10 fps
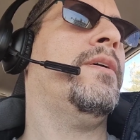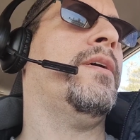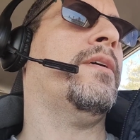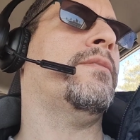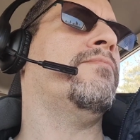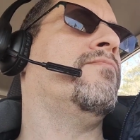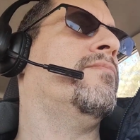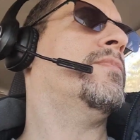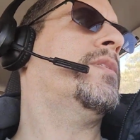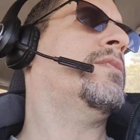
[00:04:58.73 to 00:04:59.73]
a
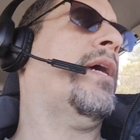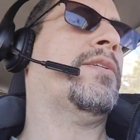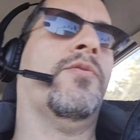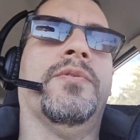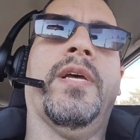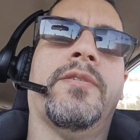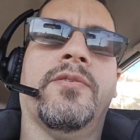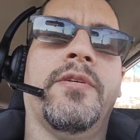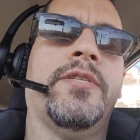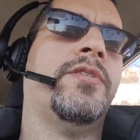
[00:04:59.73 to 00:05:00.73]
gastrointestinal
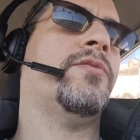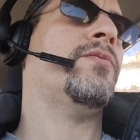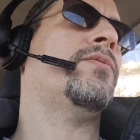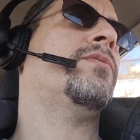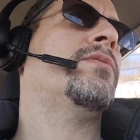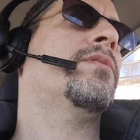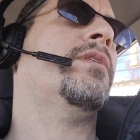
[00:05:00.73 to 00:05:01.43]
gastrointestinal issues,